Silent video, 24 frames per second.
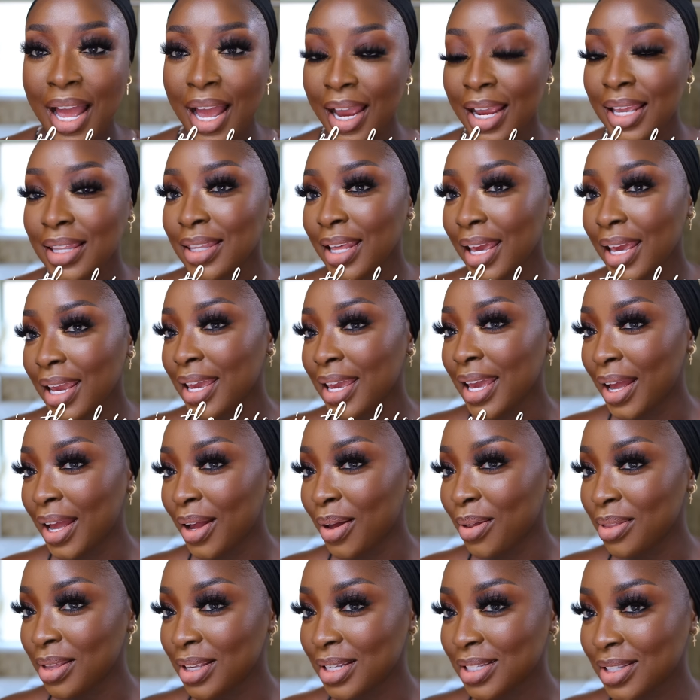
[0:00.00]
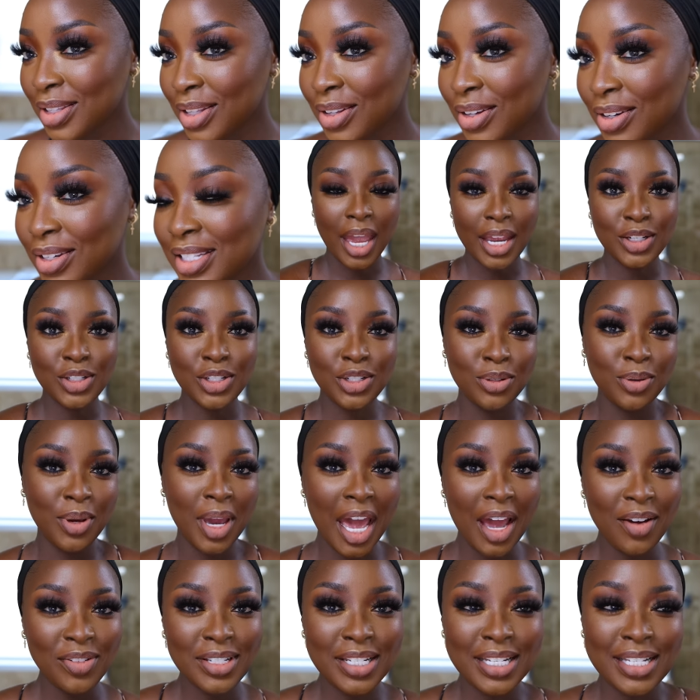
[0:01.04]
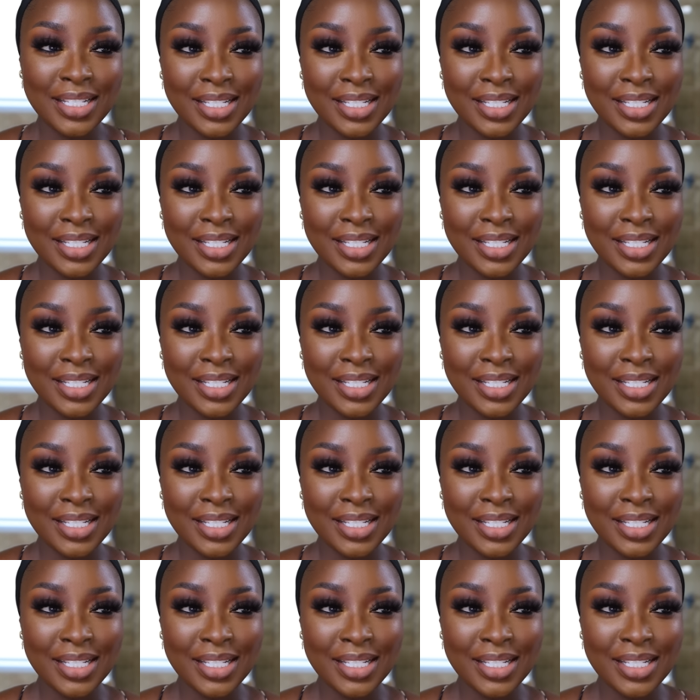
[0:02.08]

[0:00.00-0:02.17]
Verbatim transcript: I like how this looks. I do have to